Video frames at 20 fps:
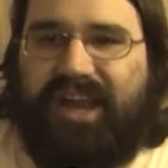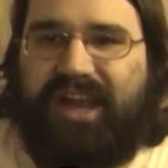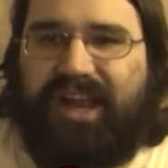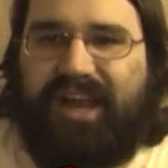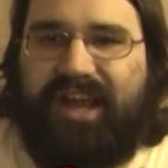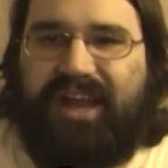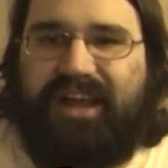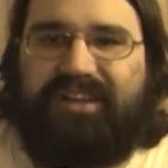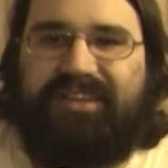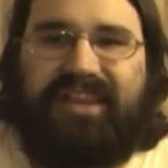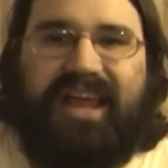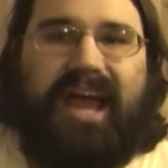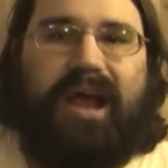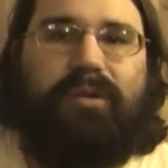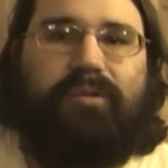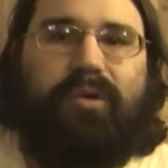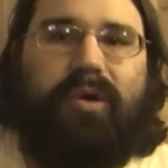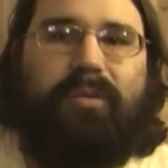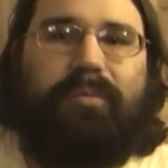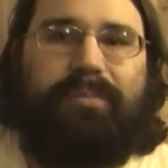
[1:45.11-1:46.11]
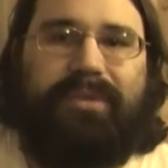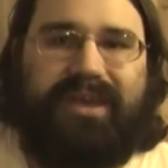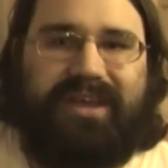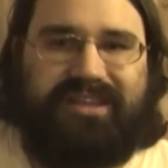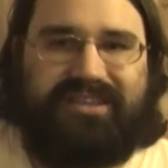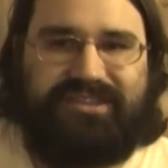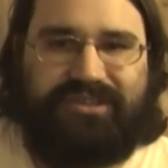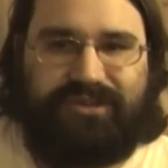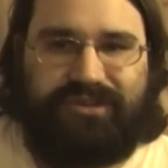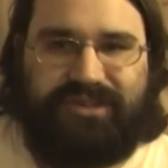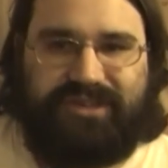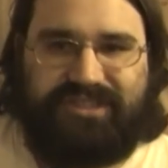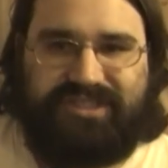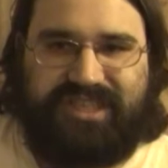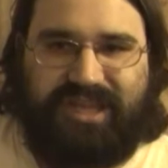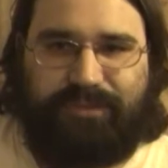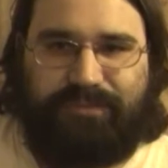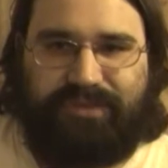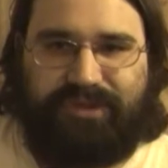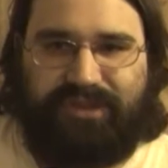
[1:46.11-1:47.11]
And that won't be until
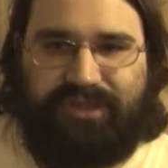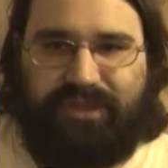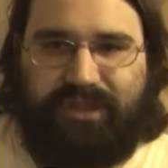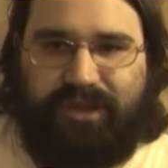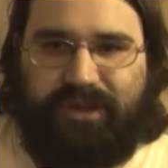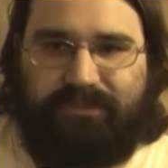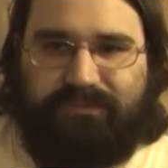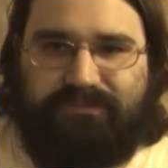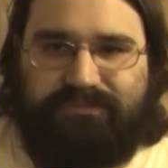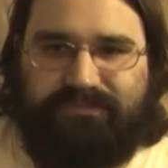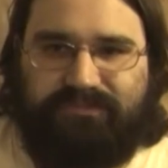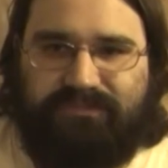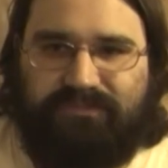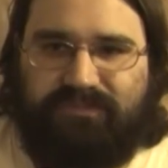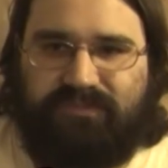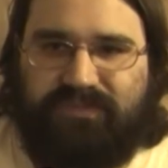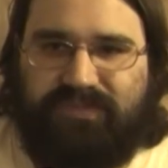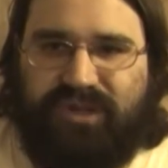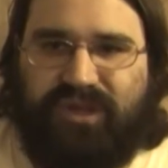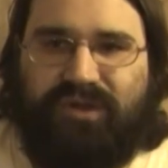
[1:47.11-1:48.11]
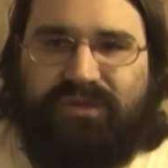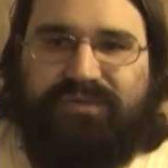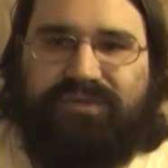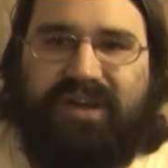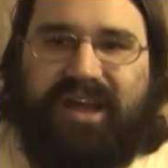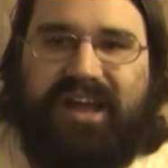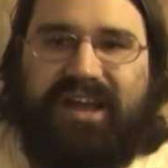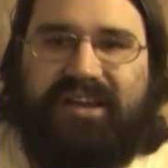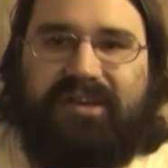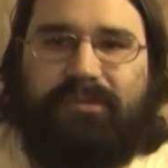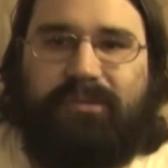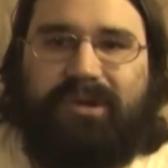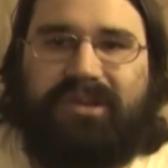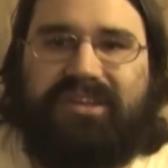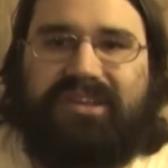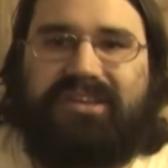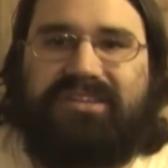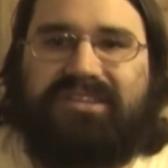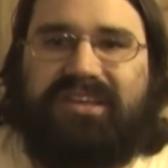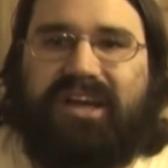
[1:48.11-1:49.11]
December though. You'll find
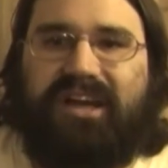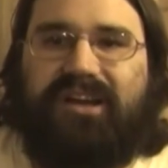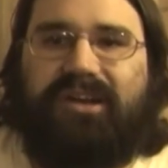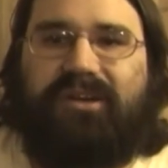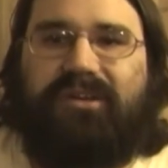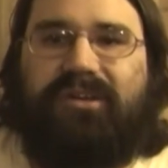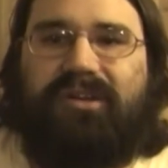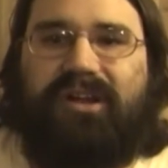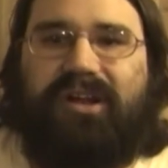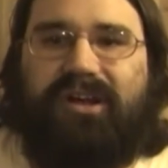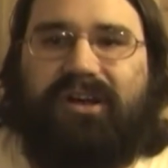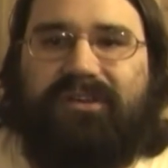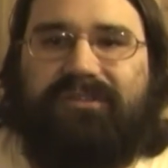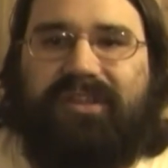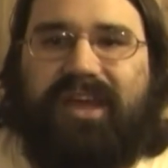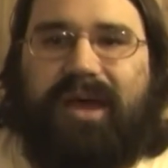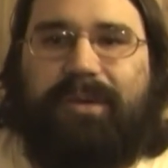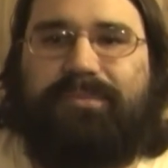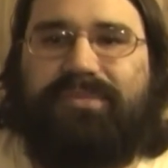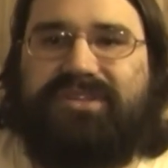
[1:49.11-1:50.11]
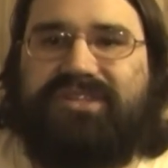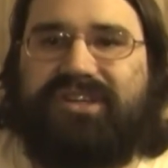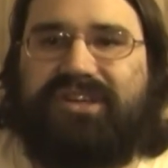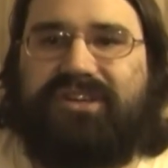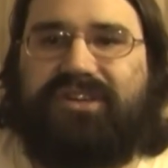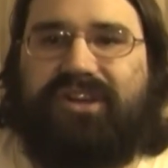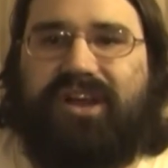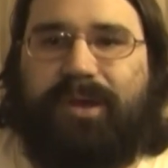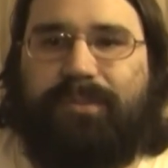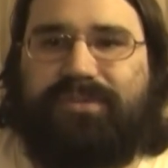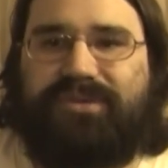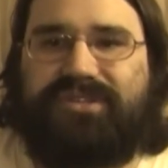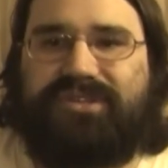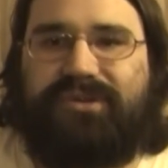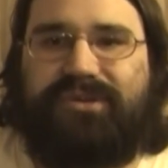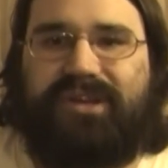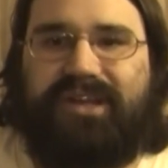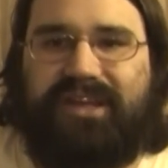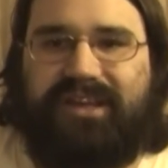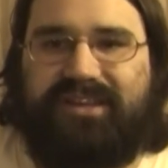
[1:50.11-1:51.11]
what the title of that particular
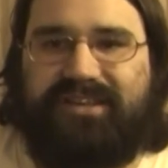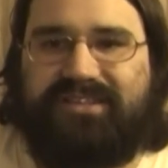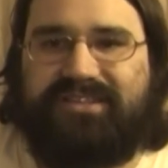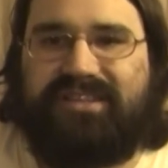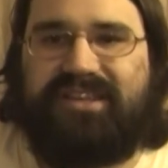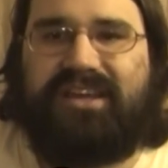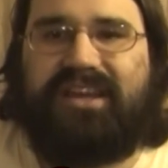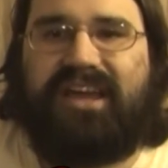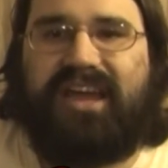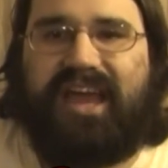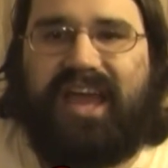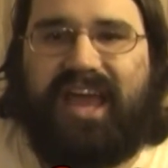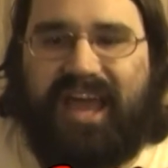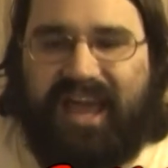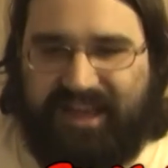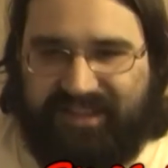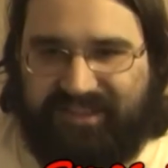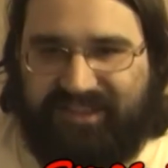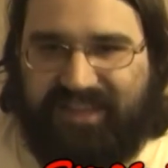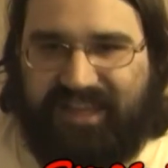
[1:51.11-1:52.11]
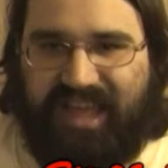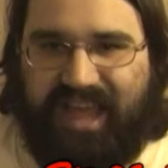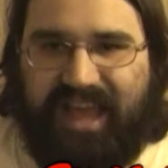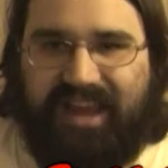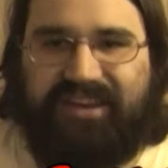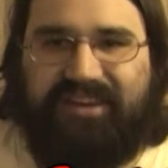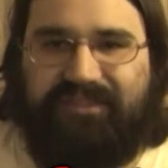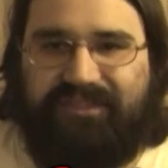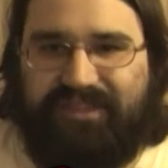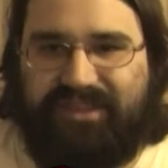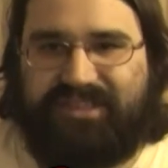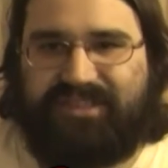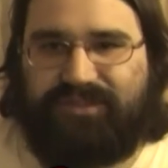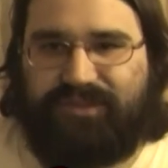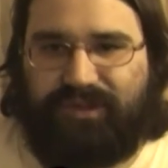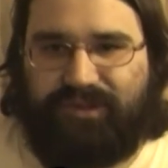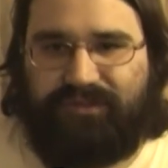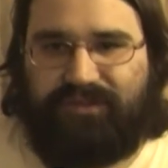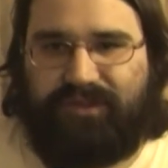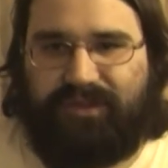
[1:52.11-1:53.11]
episode is at the end of this
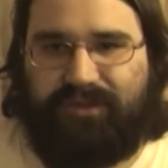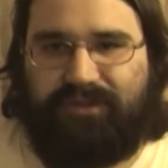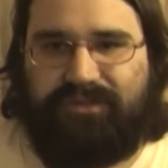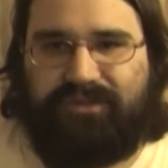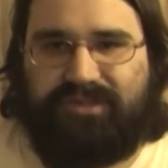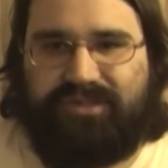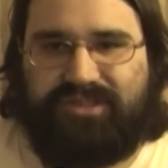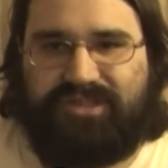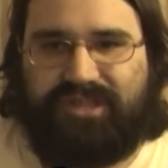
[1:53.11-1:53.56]
review.